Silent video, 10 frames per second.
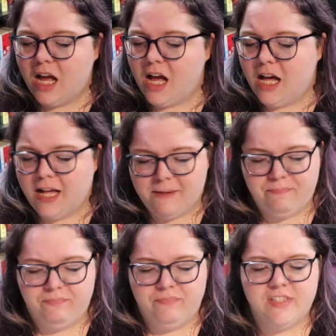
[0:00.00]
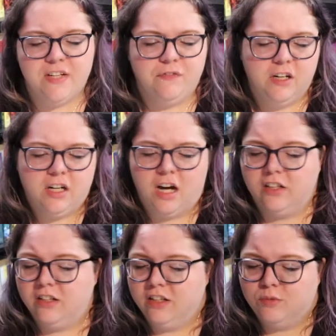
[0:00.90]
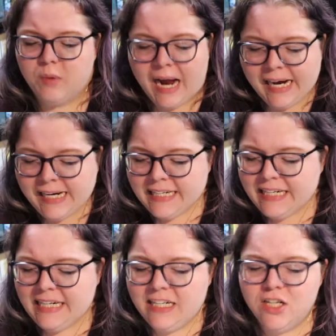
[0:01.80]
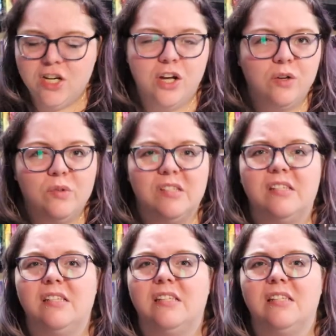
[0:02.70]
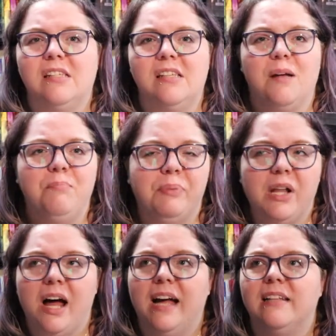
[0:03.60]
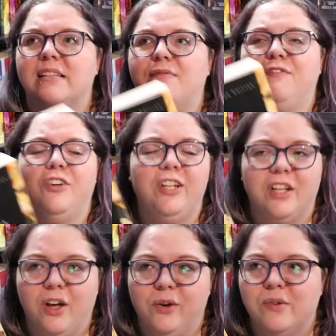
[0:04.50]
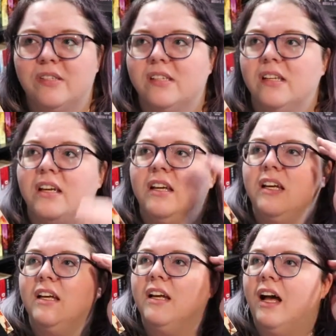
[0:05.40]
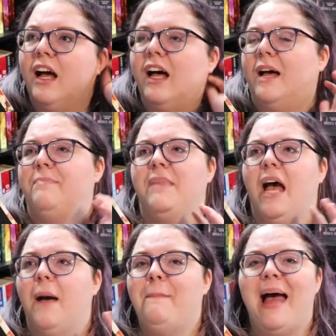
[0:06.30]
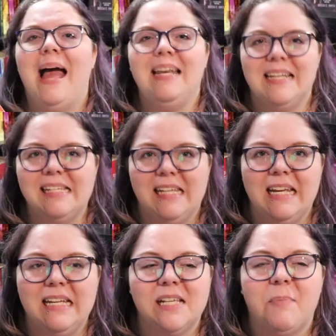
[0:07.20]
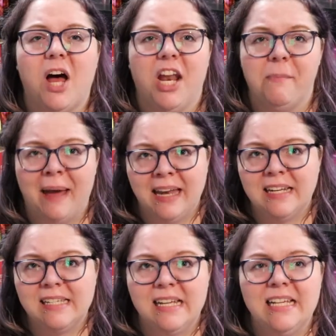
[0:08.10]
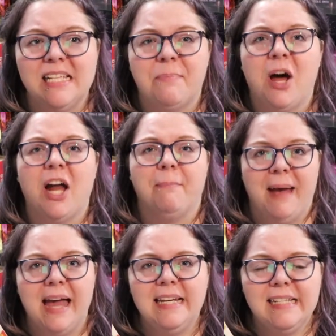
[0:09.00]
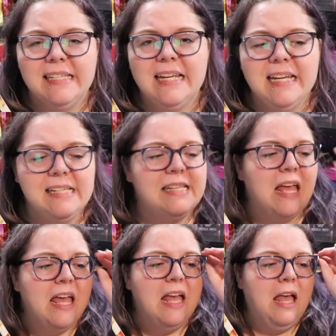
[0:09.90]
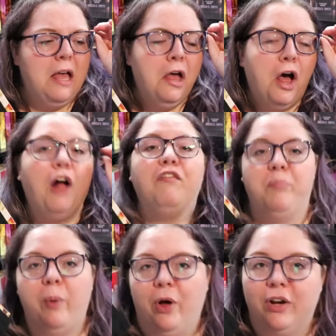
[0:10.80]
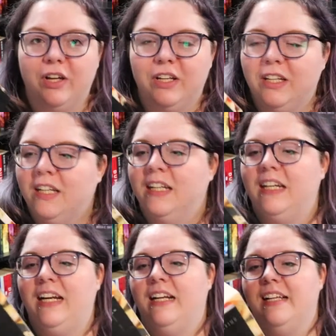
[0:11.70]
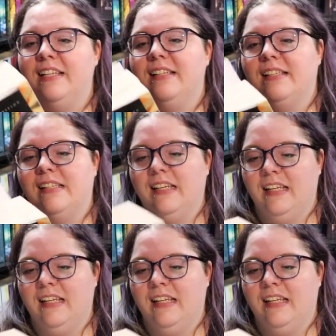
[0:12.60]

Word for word: um, different colored writing, notes, subplots, footnotes, um, appendices upon appendices upon appendices of book. It is